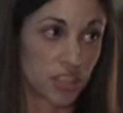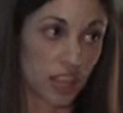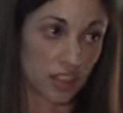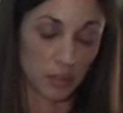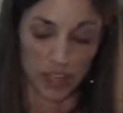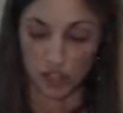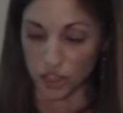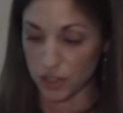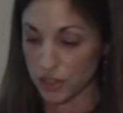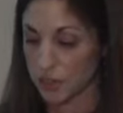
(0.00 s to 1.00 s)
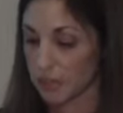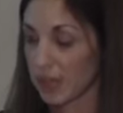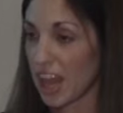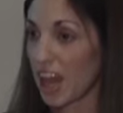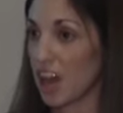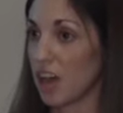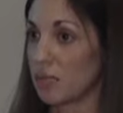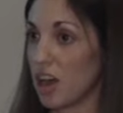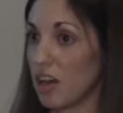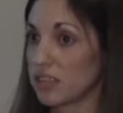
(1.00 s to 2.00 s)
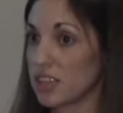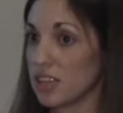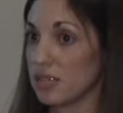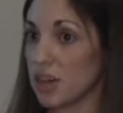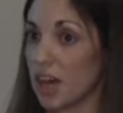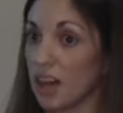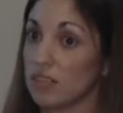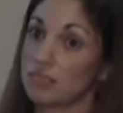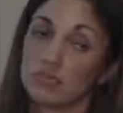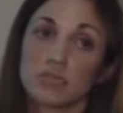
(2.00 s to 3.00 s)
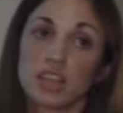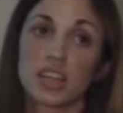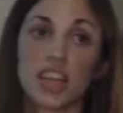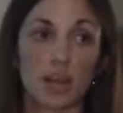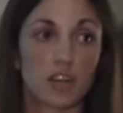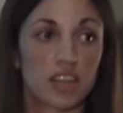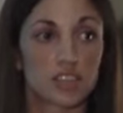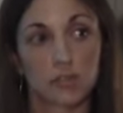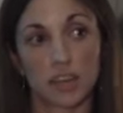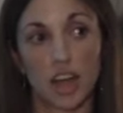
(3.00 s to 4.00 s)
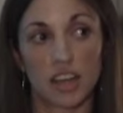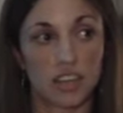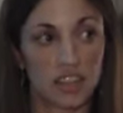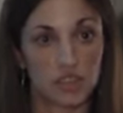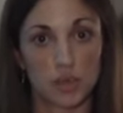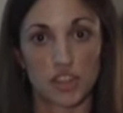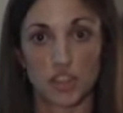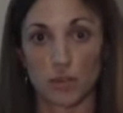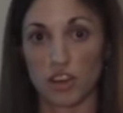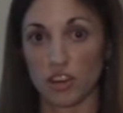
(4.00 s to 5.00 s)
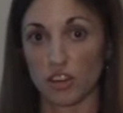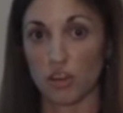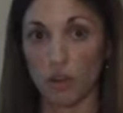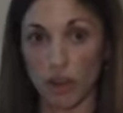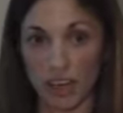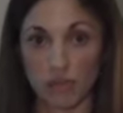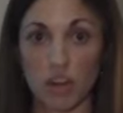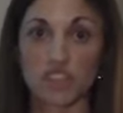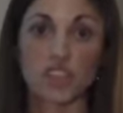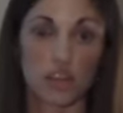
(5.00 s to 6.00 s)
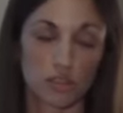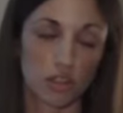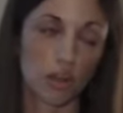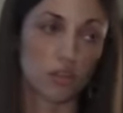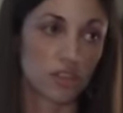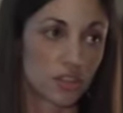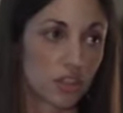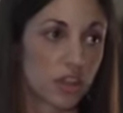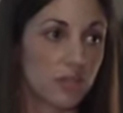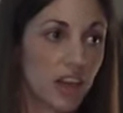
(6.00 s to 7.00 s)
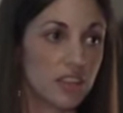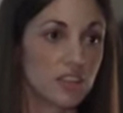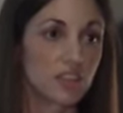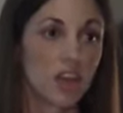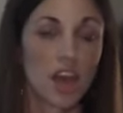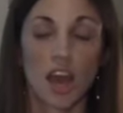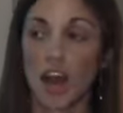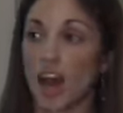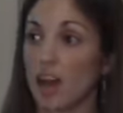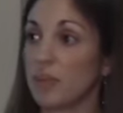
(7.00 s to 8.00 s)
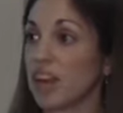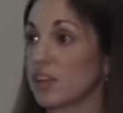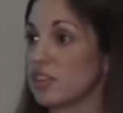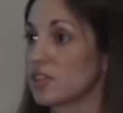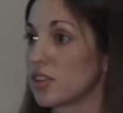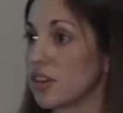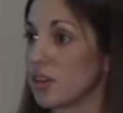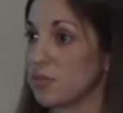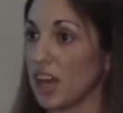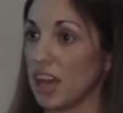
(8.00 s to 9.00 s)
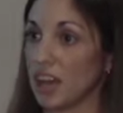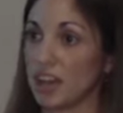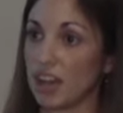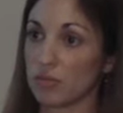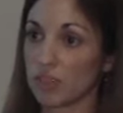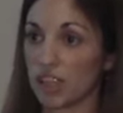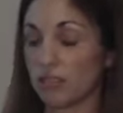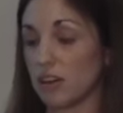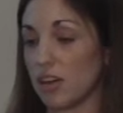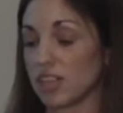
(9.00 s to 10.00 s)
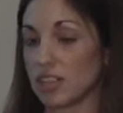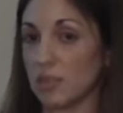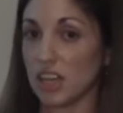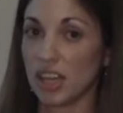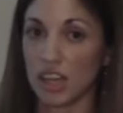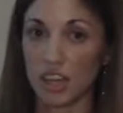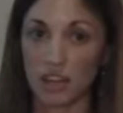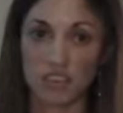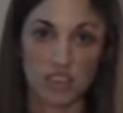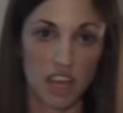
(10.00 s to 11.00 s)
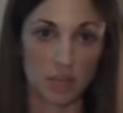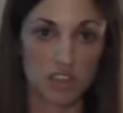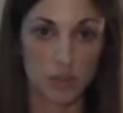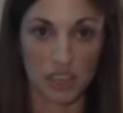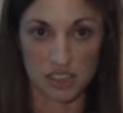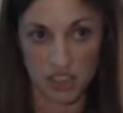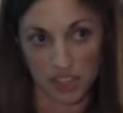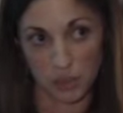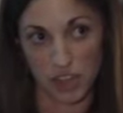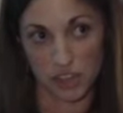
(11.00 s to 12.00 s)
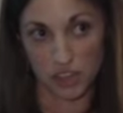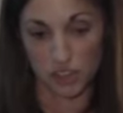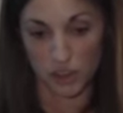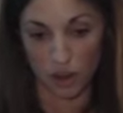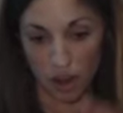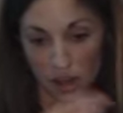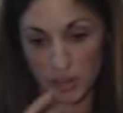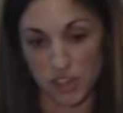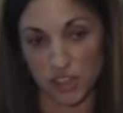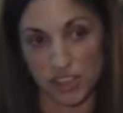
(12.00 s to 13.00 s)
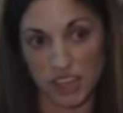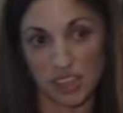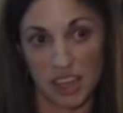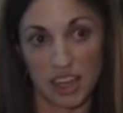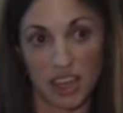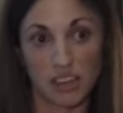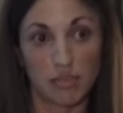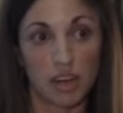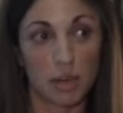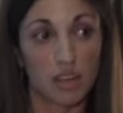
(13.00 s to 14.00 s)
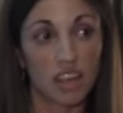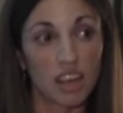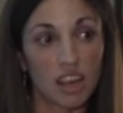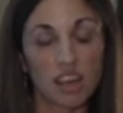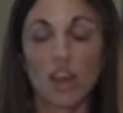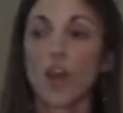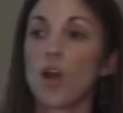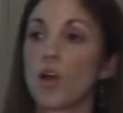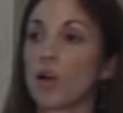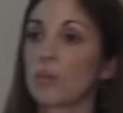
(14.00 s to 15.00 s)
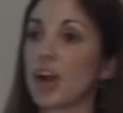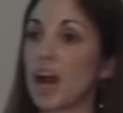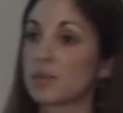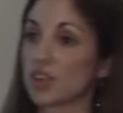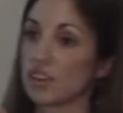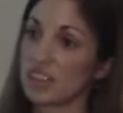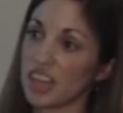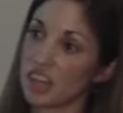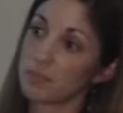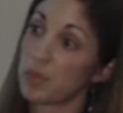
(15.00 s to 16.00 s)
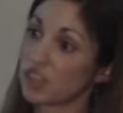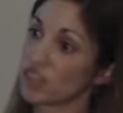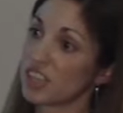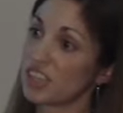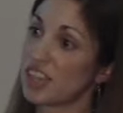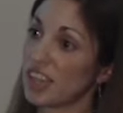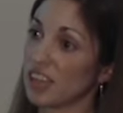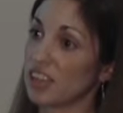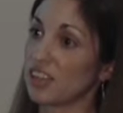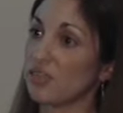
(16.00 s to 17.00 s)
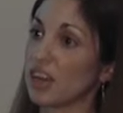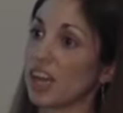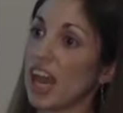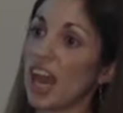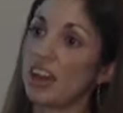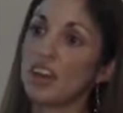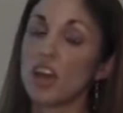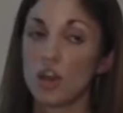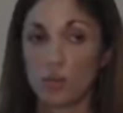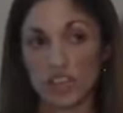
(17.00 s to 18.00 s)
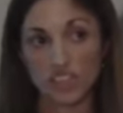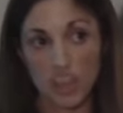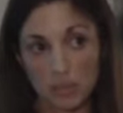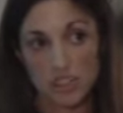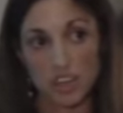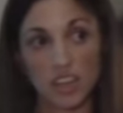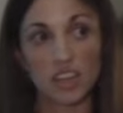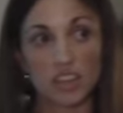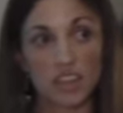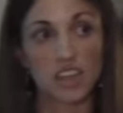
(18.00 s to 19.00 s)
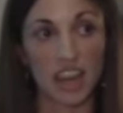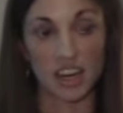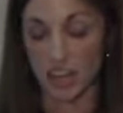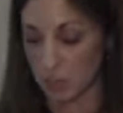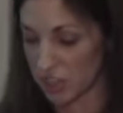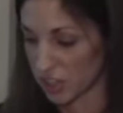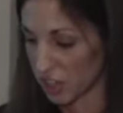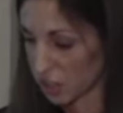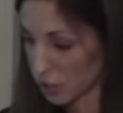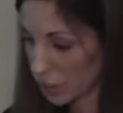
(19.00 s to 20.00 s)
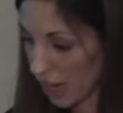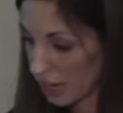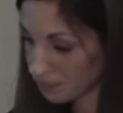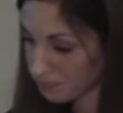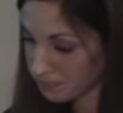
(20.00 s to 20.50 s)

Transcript: take the pictures. Often the camera gets forgotten, especially when you're rushing out to go to certain events. Parents may get really involved at the beginning of the time span to take the pictures, so all the pictures get taken at the very beginning, or perhaps all the pictures get taken at the very end, which shapes the data in a particular way.